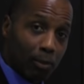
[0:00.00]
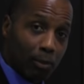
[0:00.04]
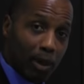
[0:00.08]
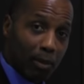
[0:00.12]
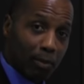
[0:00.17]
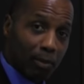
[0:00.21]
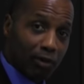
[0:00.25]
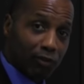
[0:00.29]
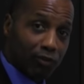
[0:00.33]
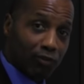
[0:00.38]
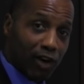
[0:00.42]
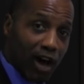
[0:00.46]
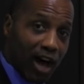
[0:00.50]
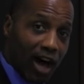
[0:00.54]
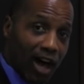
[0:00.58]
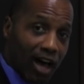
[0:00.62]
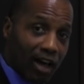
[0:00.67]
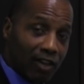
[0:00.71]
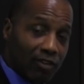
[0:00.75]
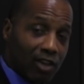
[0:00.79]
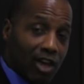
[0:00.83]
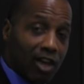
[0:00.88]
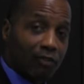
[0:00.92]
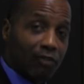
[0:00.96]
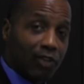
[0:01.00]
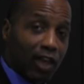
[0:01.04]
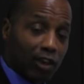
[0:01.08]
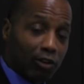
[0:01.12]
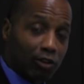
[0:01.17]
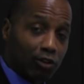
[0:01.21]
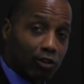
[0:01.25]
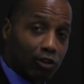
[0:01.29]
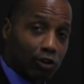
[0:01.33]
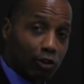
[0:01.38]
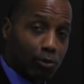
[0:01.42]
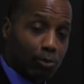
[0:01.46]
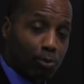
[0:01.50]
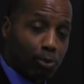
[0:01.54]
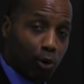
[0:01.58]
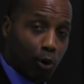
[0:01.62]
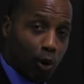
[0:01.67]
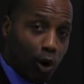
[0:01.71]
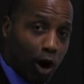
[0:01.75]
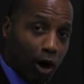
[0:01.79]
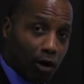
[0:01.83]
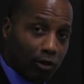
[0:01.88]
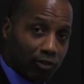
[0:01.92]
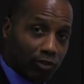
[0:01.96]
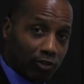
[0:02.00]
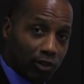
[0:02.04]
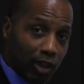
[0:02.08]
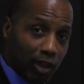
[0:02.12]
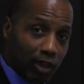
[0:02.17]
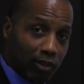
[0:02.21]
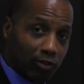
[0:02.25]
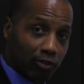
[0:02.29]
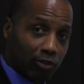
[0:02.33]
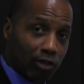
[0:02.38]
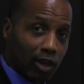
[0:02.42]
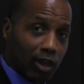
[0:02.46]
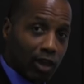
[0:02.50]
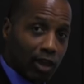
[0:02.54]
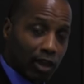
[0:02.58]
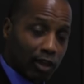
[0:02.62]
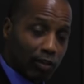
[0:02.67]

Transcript: to Amendment five, that due process